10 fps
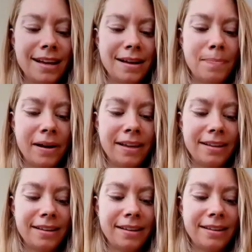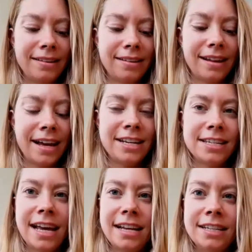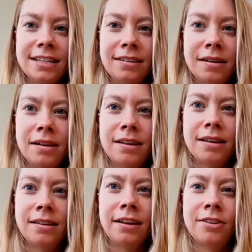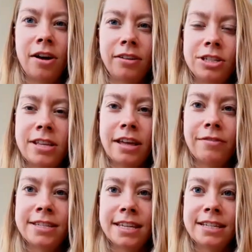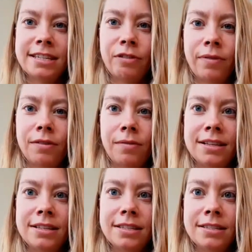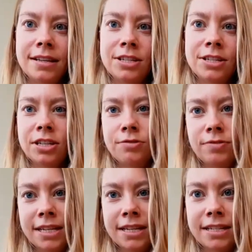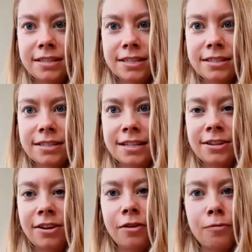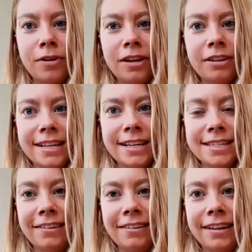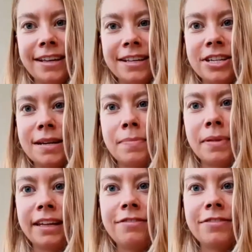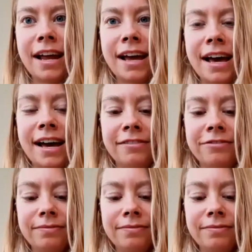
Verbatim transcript: but i just had to acknowledge that resistance for what it was it's just resistance it's not real necessarily it's just a belief that i have